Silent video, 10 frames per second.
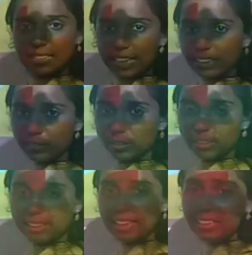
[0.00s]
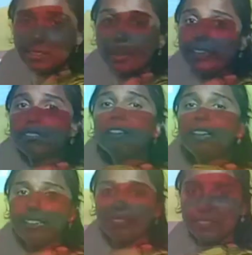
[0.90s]
side only, right? So it
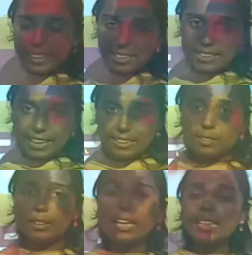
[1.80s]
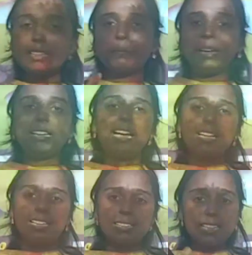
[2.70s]
will never change, okay? These main
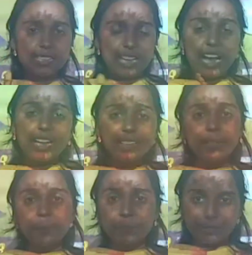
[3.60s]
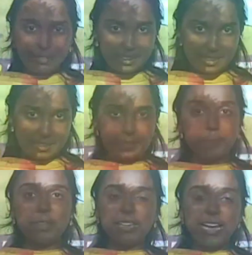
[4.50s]
directions are fixed,
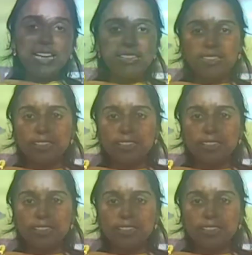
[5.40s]
right?